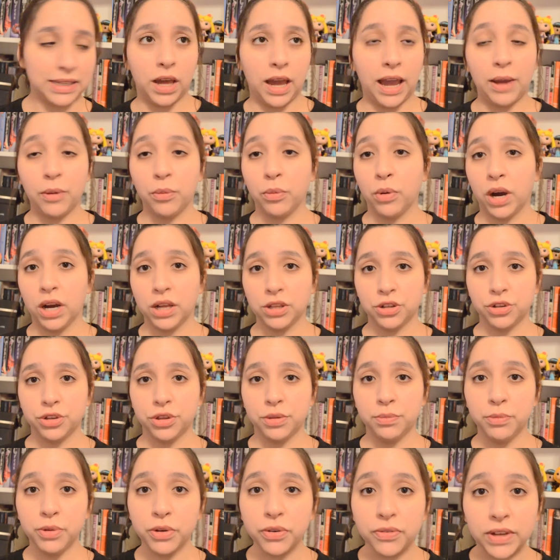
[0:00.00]
I watched
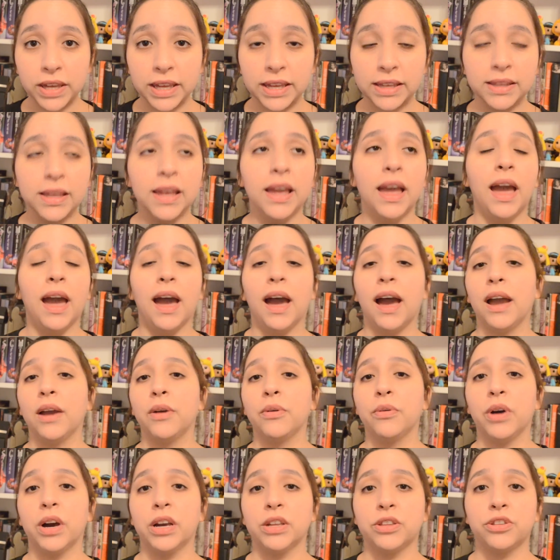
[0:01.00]
the movie, I
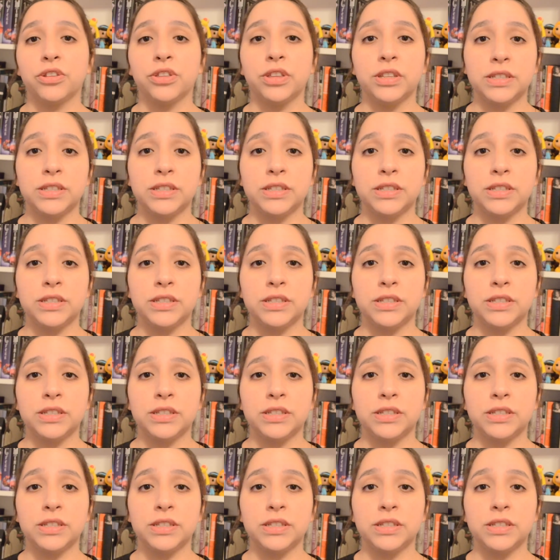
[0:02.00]
watched